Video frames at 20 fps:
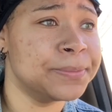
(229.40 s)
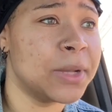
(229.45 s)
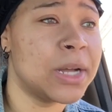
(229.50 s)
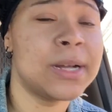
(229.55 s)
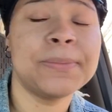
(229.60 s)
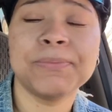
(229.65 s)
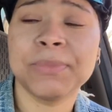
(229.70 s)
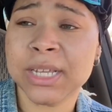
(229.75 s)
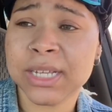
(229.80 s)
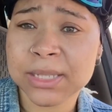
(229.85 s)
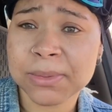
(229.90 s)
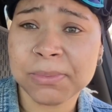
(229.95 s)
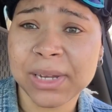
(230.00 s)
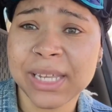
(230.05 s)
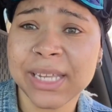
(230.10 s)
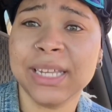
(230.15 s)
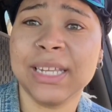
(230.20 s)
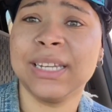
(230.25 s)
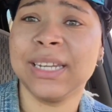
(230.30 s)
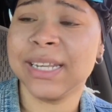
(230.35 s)
Up, there's a
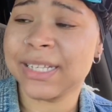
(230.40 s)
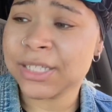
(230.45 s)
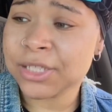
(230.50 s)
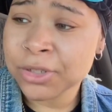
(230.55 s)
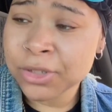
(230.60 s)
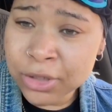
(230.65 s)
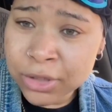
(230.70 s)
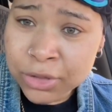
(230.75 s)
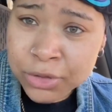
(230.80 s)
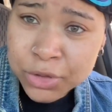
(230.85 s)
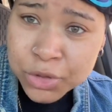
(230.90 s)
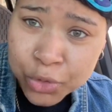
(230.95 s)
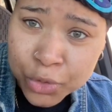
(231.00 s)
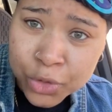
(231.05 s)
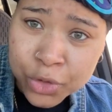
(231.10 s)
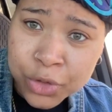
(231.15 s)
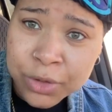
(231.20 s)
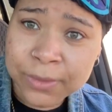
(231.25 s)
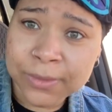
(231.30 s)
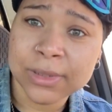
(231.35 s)
bleed. Let's,
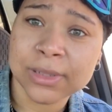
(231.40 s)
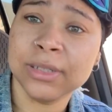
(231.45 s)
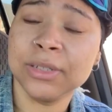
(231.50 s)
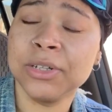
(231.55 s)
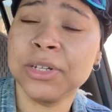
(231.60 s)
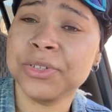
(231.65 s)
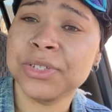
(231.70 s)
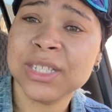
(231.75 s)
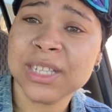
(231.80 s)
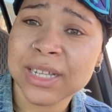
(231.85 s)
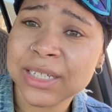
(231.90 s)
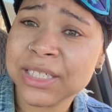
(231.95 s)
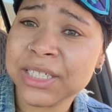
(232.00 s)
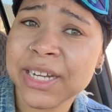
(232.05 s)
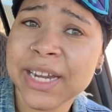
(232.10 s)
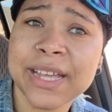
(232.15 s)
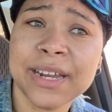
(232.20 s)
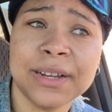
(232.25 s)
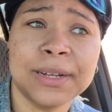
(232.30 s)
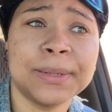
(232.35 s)
you know,
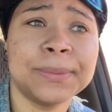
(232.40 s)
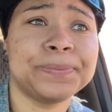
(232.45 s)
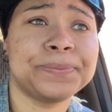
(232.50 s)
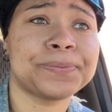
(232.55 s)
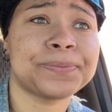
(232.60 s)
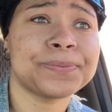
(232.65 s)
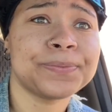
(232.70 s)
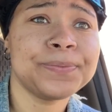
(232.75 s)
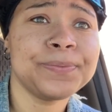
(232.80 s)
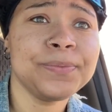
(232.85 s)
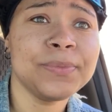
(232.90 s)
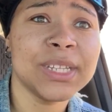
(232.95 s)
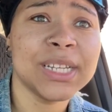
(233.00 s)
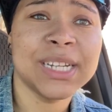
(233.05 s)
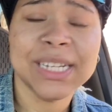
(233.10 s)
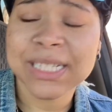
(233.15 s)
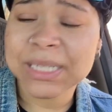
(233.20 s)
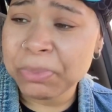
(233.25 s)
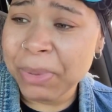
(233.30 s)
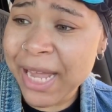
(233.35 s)
suction that up.
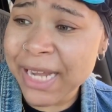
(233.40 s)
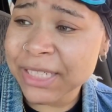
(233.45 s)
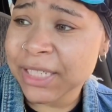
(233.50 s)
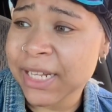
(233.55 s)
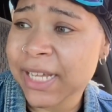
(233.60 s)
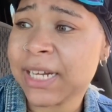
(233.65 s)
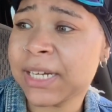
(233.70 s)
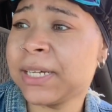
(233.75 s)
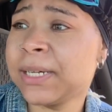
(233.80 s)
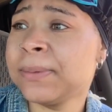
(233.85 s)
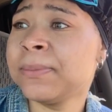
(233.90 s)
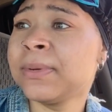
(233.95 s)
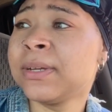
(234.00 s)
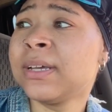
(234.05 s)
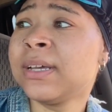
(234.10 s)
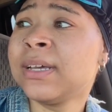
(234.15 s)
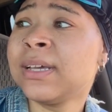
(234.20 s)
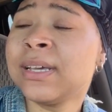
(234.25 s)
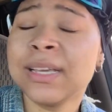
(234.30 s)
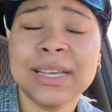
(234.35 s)
Let's patch that up.
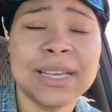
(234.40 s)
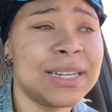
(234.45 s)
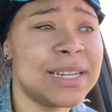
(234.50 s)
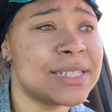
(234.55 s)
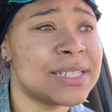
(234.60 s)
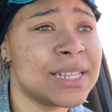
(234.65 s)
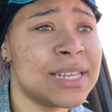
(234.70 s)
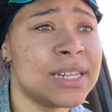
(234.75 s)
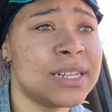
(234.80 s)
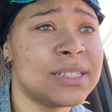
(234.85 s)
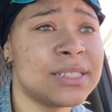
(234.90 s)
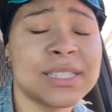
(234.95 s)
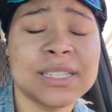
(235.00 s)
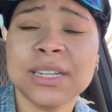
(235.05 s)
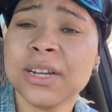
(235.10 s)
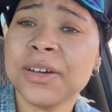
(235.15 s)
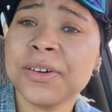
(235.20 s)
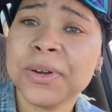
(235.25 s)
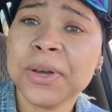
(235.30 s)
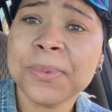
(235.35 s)
And let's
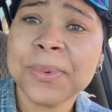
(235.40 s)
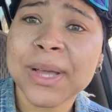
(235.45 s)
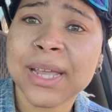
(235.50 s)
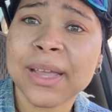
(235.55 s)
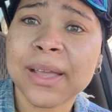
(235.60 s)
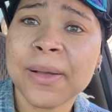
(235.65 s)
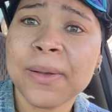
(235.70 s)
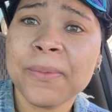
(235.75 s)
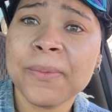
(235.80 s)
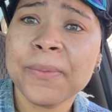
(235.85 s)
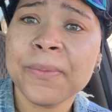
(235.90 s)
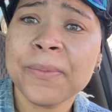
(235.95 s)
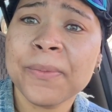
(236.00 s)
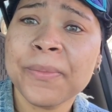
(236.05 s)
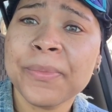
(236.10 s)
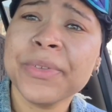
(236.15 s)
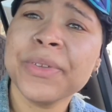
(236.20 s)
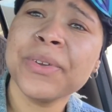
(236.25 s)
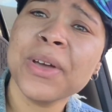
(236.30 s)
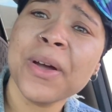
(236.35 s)
send on our way.
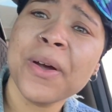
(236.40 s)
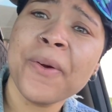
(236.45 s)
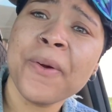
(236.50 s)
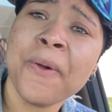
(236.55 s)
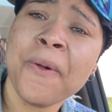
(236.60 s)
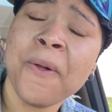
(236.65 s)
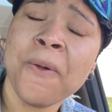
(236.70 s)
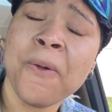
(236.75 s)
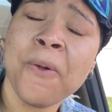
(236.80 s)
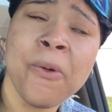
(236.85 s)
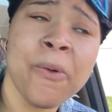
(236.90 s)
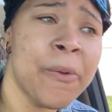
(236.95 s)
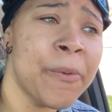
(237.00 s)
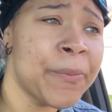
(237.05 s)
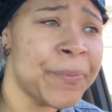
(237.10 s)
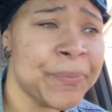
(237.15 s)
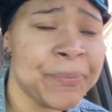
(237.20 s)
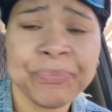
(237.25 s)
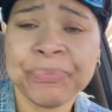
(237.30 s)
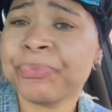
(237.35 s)
You know,
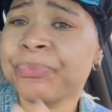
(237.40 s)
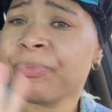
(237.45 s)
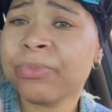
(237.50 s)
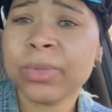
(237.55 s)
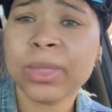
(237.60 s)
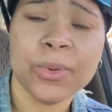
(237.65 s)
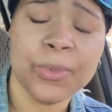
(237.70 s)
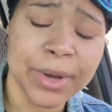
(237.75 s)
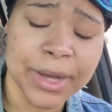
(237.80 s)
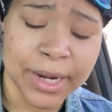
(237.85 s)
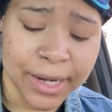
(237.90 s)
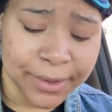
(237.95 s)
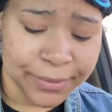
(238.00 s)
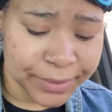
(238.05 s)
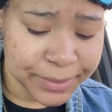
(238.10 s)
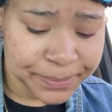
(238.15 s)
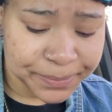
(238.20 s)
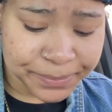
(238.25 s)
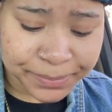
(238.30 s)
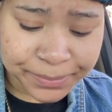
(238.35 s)

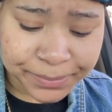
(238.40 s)
whatever.